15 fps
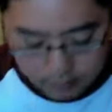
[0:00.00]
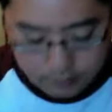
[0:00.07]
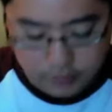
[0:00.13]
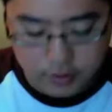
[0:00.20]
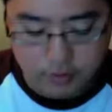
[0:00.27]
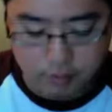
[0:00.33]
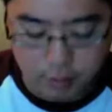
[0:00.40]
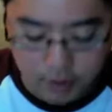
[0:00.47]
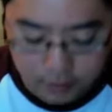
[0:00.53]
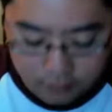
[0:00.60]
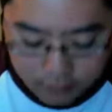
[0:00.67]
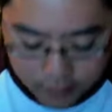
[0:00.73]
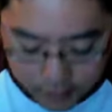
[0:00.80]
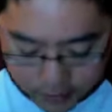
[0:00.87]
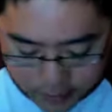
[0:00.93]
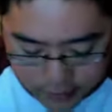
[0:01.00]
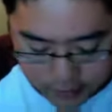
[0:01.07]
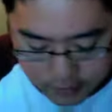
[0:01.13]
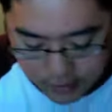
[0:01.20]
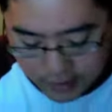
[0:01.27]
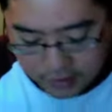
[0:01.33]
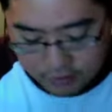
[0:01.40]
There's bug fixes.
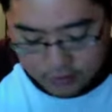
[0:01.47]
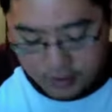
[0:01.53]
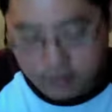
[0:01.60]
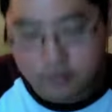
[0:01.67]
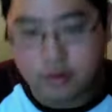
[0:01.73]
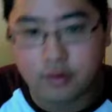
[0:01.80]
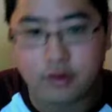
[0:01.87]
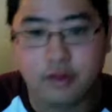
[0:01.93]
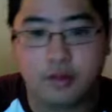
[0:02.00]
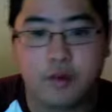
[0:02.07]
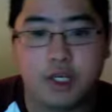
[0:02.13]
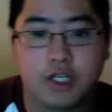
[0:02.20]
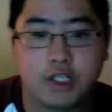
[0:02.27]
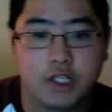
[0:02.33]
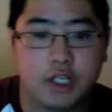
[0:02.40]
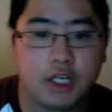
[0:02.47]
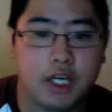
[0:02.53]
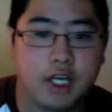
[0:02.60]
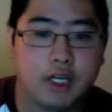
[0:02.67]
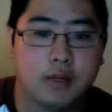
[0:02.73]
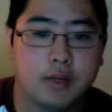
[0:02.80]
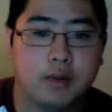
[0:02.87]
I have an iPhone 3G,
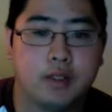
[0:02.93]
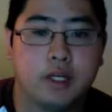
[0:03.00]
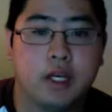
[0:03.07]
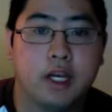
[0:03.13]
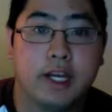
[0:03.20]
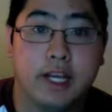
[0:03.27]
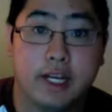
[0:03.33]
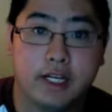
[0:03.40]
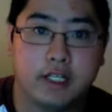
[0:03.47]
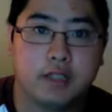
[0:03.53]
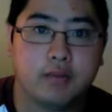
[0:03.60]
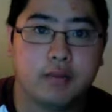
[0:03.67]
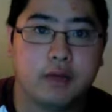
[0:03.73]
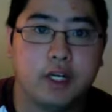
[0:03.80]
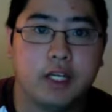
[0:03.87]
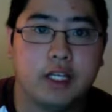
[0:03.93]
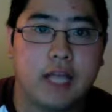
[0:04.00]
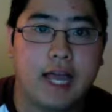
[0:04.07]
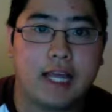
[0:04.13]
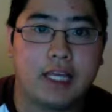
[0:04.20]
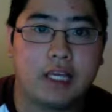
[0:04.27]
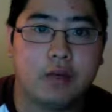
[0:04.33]
and it is pretty
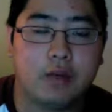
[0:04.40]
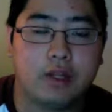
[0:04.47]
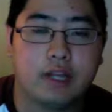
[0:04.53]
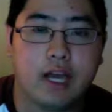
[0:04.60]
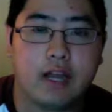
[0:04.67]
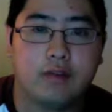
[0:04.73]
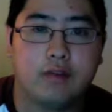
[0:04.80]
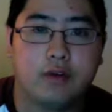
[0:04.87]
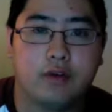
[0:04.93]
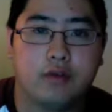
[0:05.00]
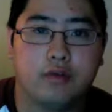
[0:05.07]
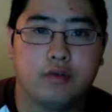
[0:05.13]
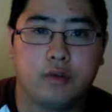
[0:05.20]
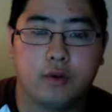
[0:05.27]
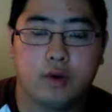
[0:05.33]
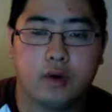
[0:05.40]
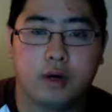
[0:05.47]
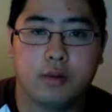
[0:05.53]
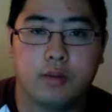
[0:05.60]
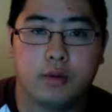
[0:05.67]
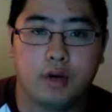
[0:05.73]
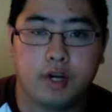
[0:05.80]
laggy with iPhone
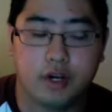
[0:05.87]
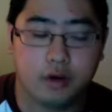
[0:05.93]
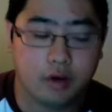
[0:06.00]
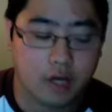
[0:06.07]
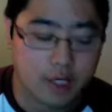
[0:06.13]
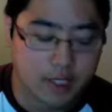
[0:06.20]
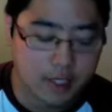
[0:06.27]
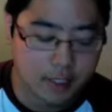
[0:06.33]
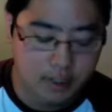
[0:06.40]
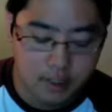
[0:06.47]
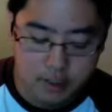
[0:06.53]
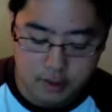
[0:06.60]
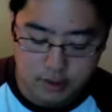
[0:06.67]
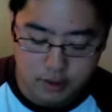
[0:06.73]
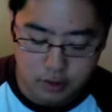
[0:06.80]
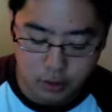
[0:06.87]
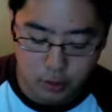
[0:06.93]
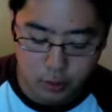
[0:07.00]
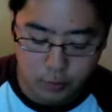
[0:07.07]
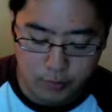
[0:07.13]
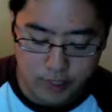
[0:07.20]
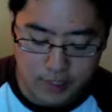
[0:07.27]
4.0 on it.
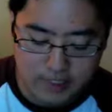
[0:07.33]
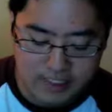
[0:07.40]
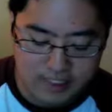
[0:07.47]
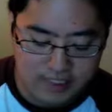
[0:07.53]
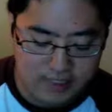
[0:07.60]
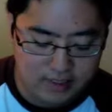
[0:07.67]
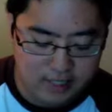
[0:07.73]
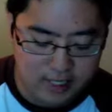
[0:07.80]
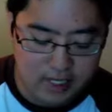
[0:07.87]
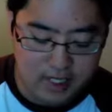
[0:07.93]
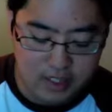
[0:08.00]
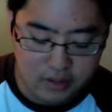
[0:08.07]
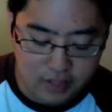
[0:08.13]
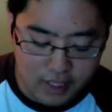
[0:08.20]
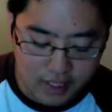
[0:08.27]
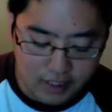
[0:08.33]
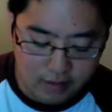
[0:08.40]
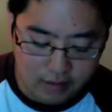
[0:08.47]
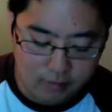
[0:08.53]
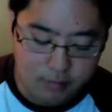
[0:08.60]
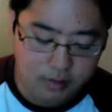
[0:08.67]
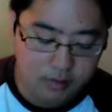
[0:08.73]
So they
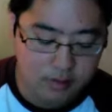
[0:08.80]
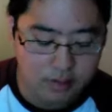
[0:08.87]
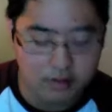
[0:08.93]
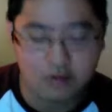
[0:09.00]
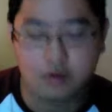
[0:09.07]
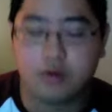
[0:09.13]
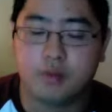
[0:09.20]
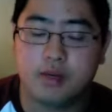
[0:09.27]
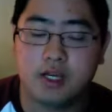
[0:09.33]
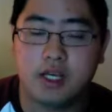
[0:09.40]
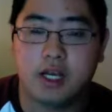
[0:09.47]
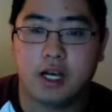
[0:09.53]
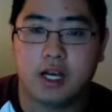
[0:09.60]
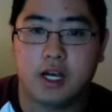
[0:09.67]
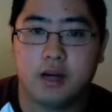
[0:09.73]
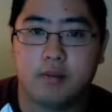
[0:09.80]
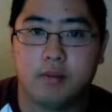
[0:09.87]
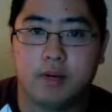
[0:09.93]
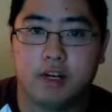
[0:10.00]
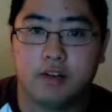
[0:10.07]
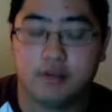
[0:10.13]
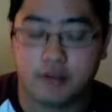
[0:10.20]
claim that there will be
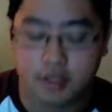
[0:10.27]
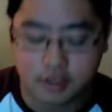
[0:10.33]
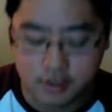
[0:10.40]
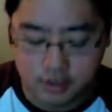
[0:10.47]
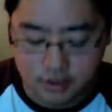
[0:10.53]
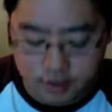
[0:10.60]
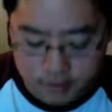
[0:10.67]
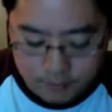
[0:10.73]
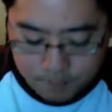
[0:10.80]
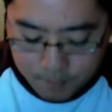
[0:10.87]
bug fixes.